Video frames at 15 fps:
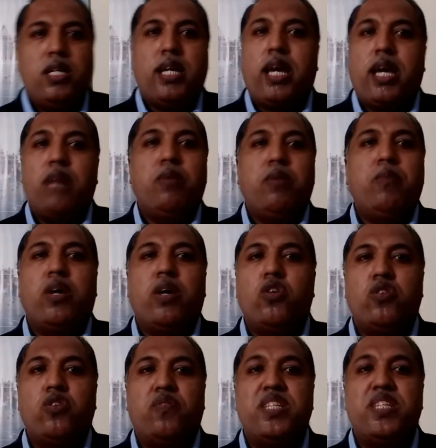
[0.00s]
It can be
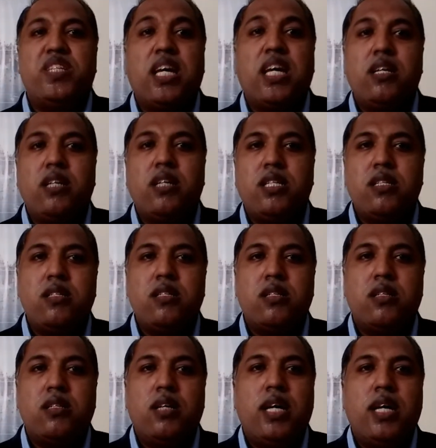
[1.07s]
because of physical
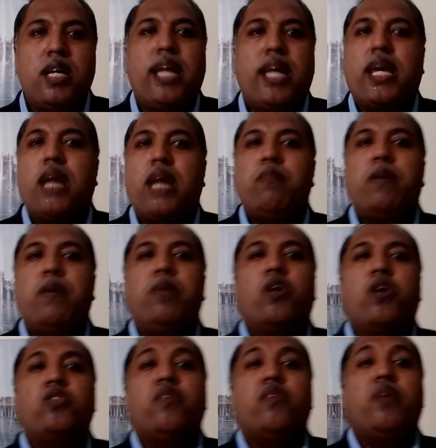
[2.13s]
reasons, it can be
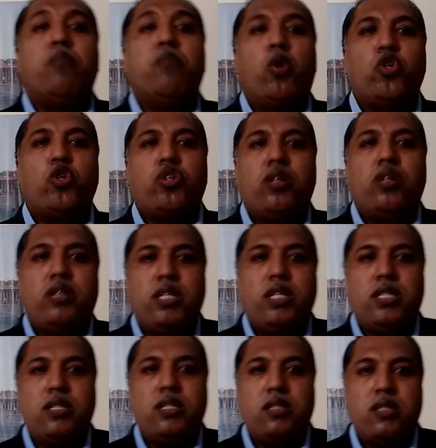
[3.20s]
because of emotional
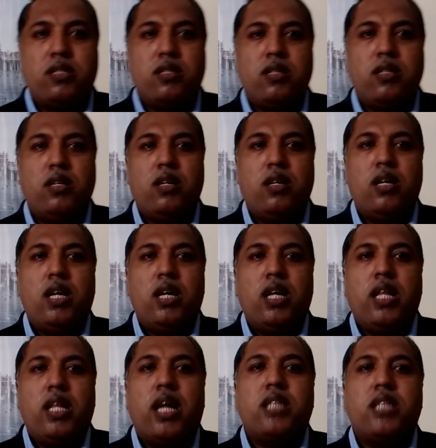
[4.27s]
reasons.
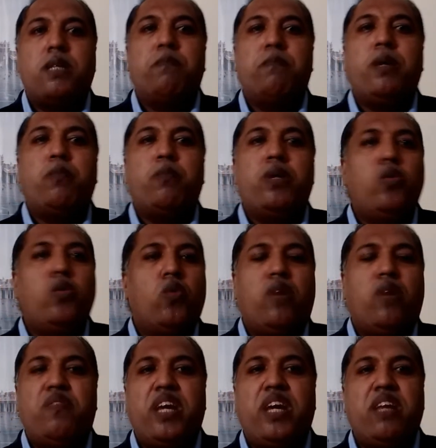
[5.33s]
There are some people who
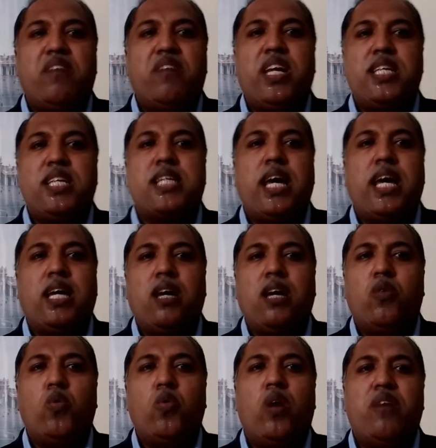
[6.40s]
are very, very
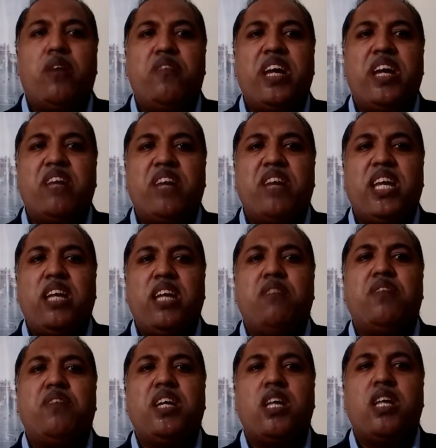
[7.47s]
psychic, who are very, very
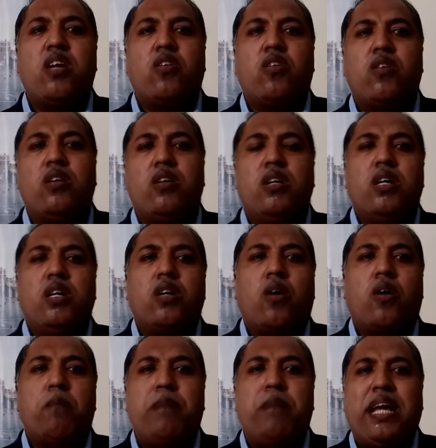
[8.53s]
inferior
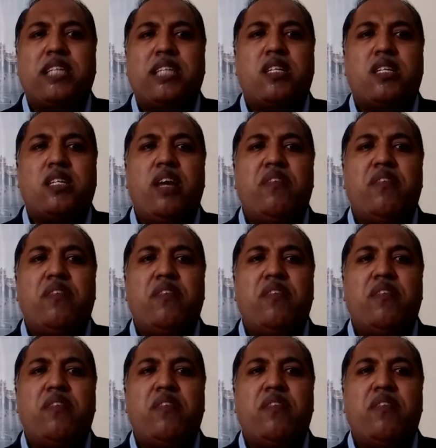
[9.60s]
complexed.